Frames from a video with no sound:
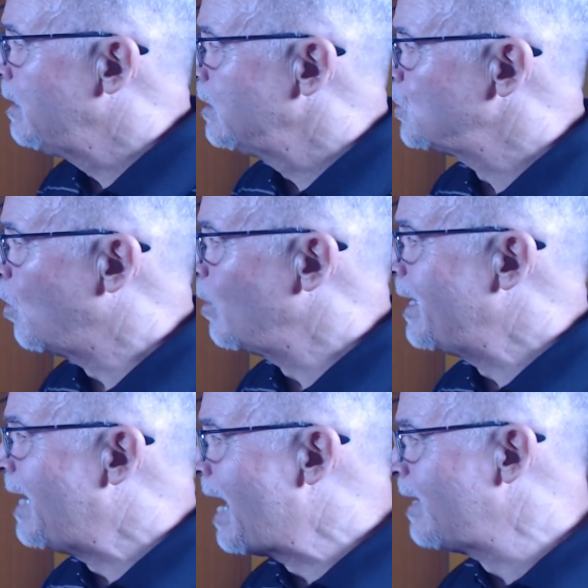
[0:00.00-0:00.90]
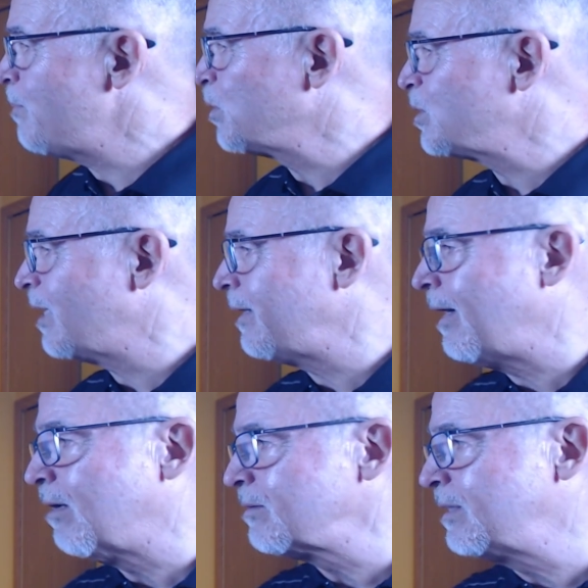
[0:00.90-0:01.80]
So 90%
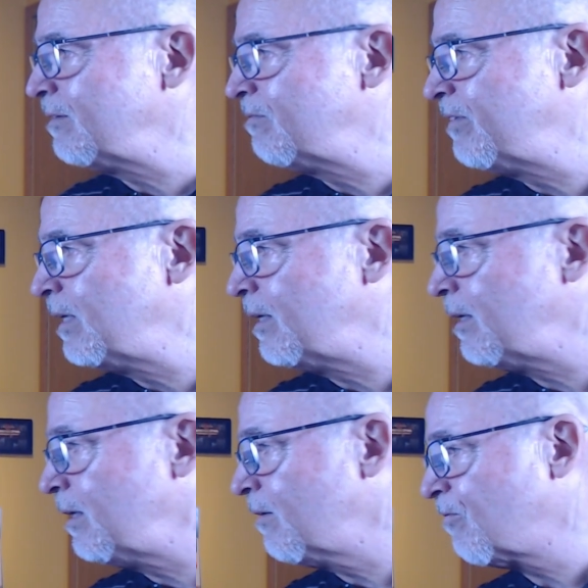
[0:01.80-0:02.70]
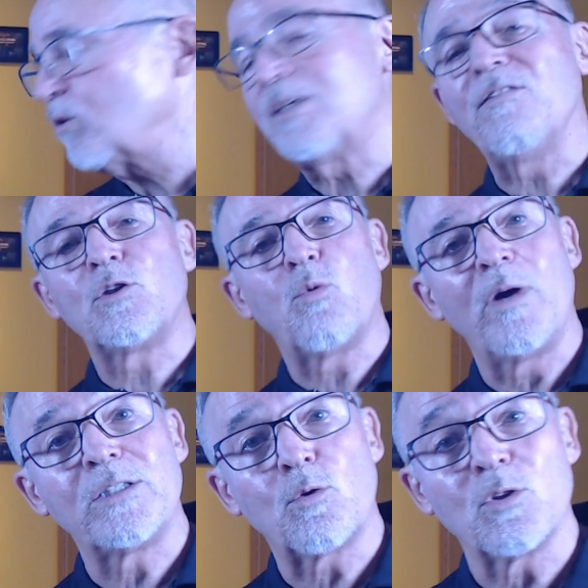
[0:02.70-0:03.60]
LTV for
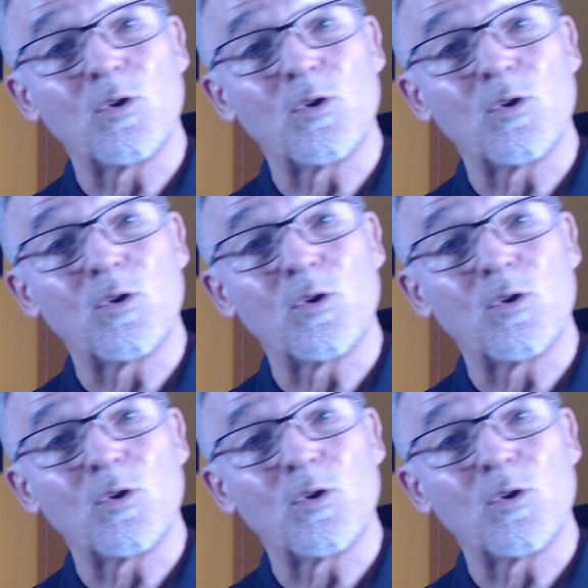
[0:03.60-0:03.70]
720 score.